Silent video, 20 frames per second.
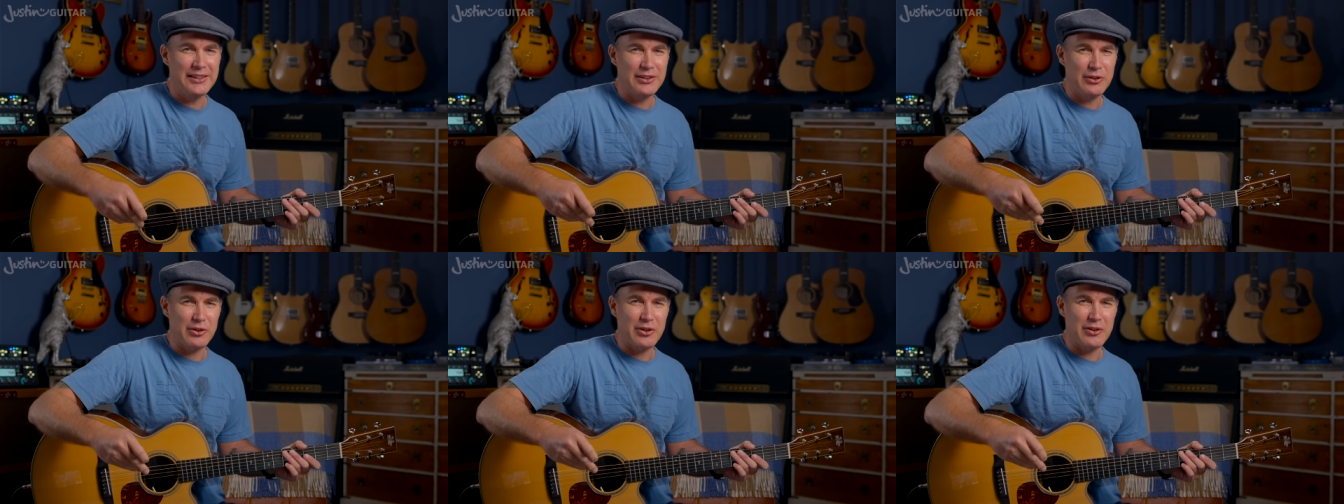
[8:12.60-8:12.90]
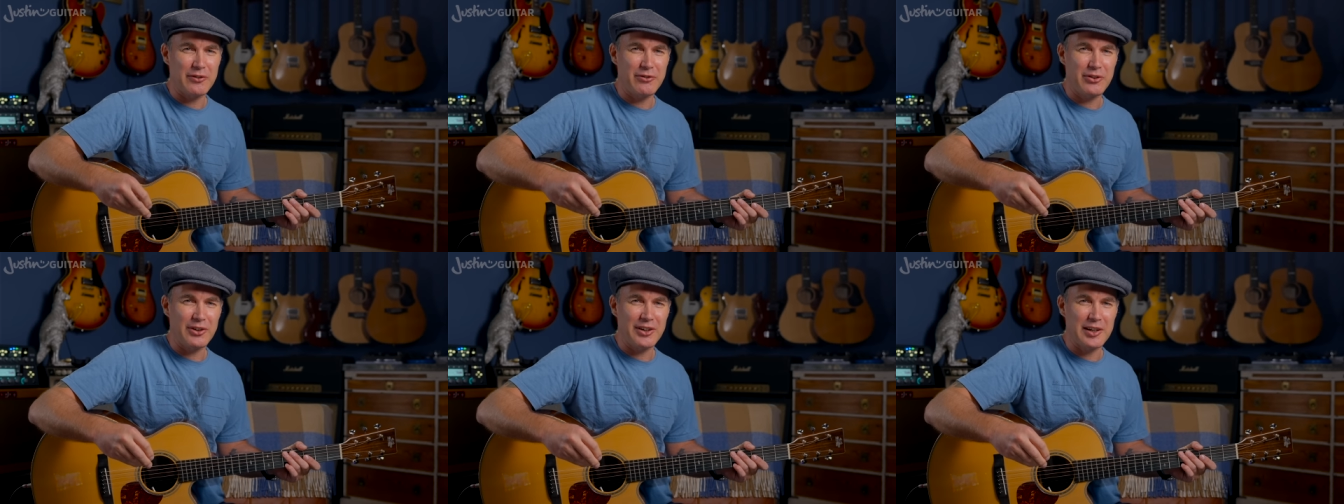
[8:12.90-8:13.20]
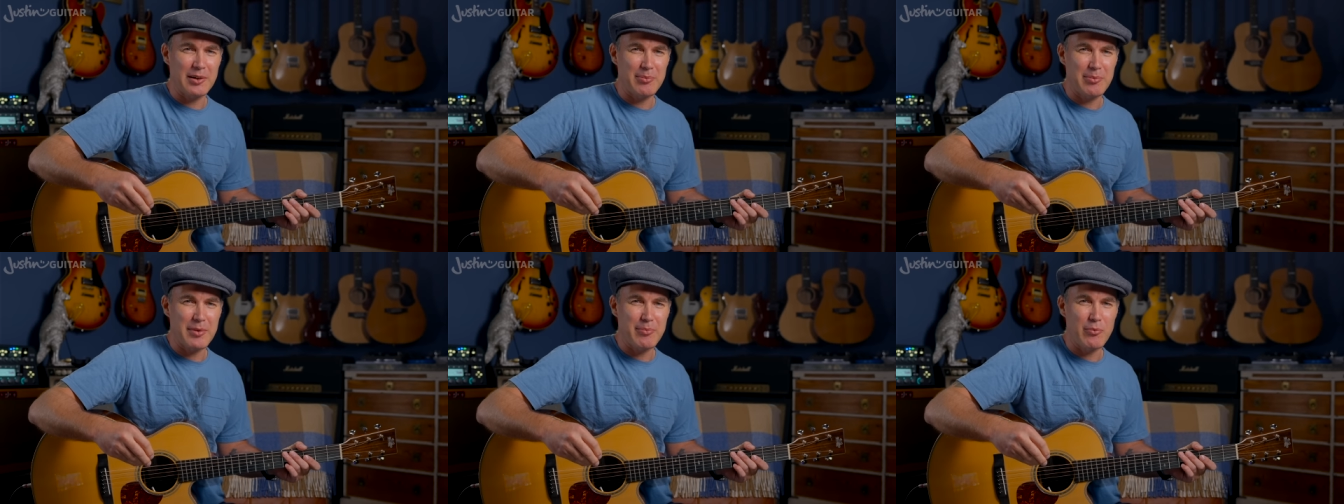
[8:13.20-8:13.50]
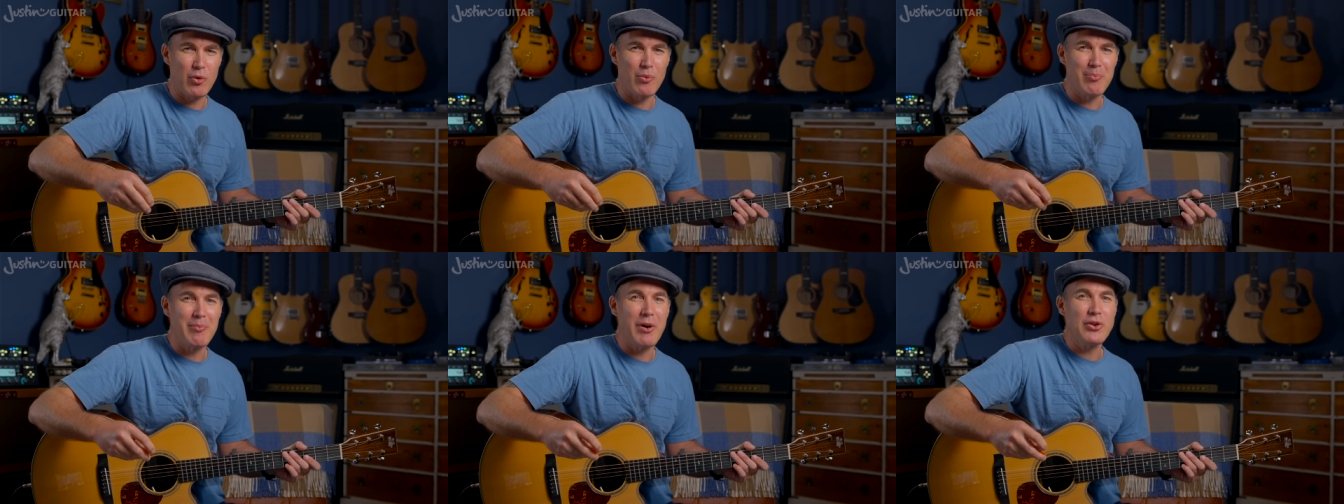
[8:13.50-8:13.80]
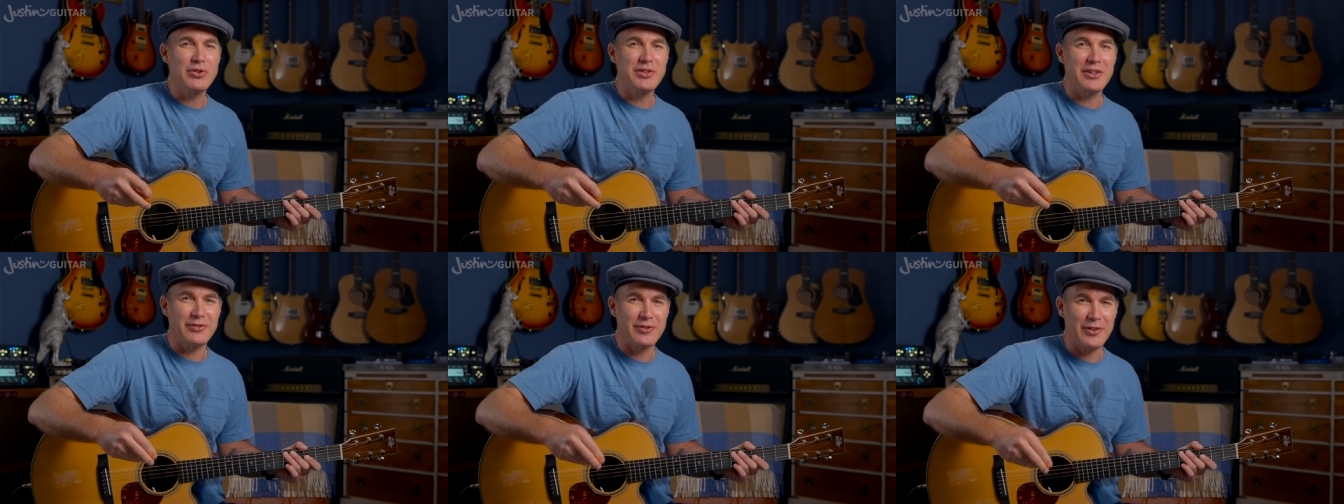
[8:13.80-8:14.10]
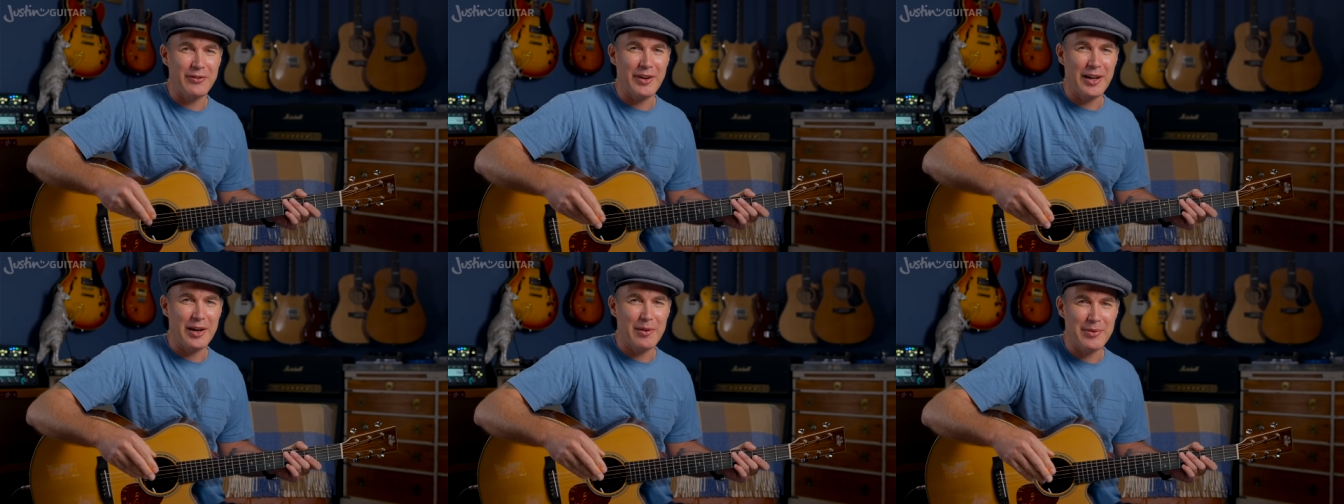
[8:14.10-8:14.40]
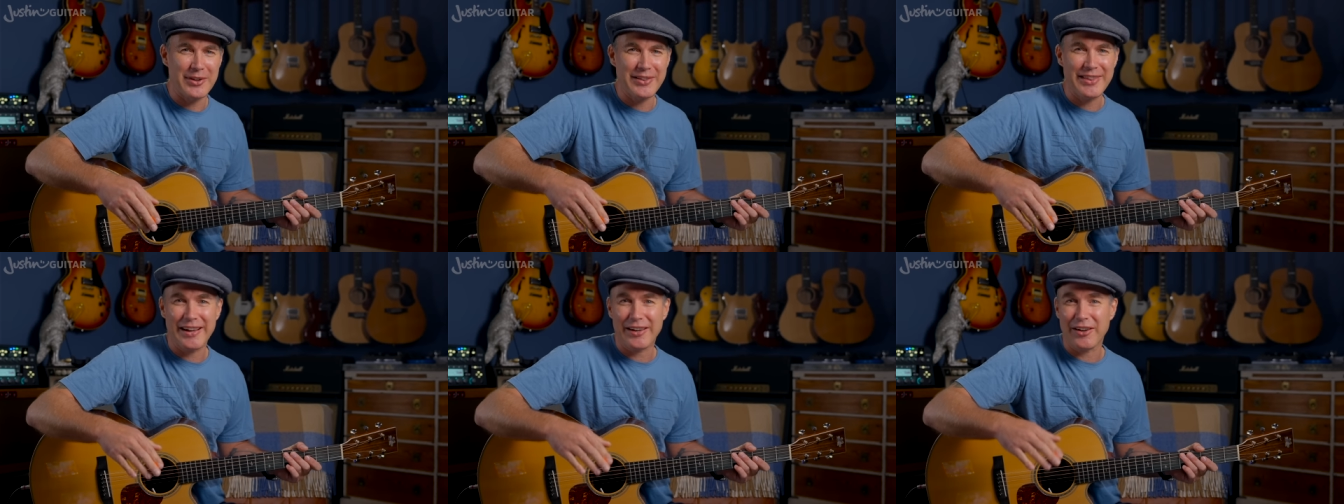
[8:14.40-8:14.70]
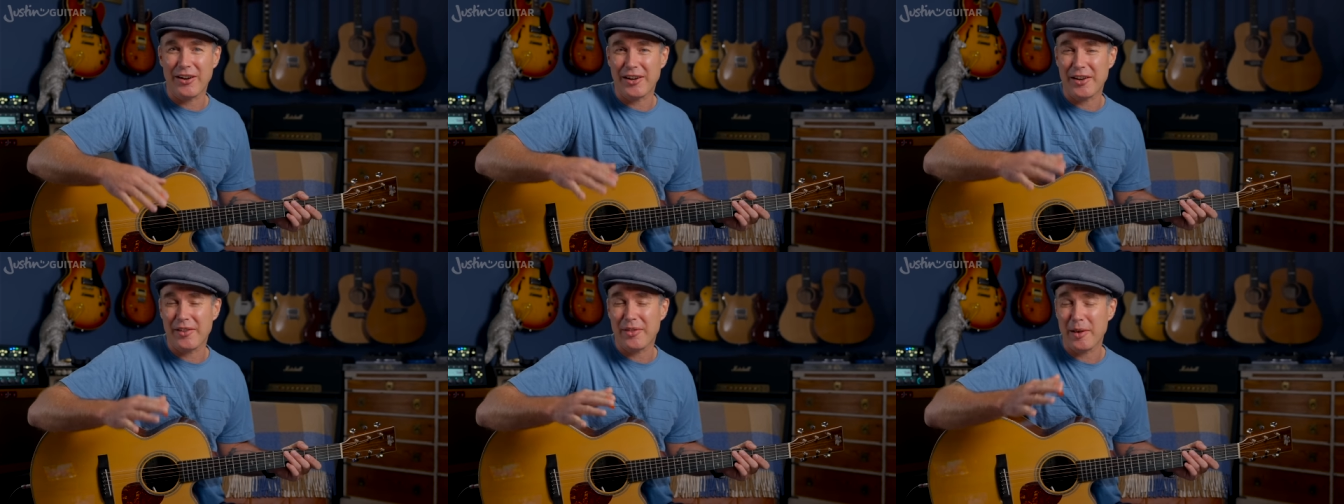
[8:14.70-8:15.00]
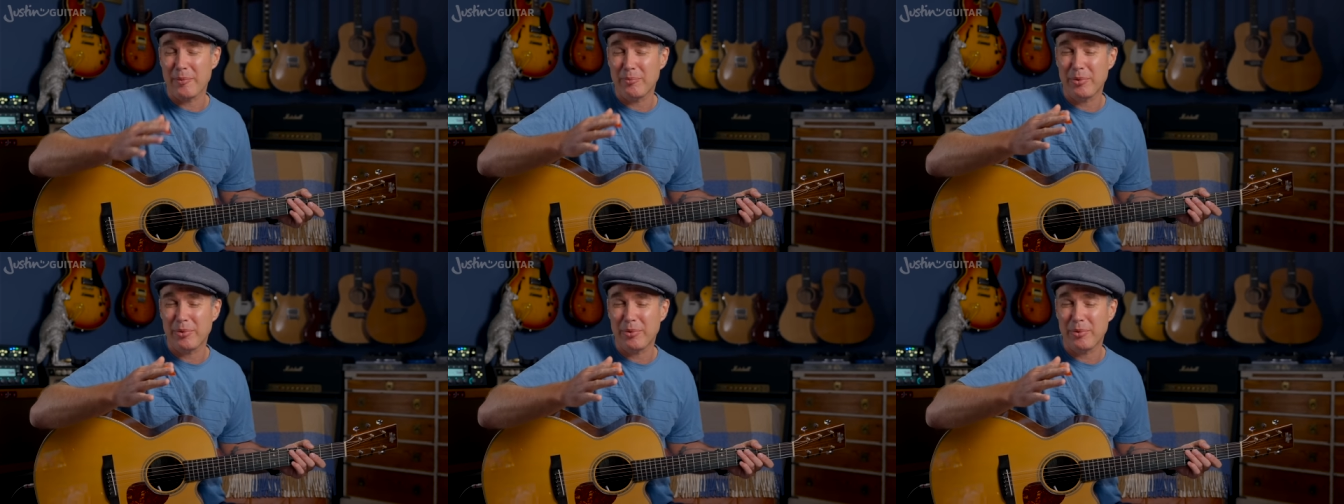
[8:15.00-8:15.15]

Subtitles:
looking for a little bit more motif development, that kind of thing.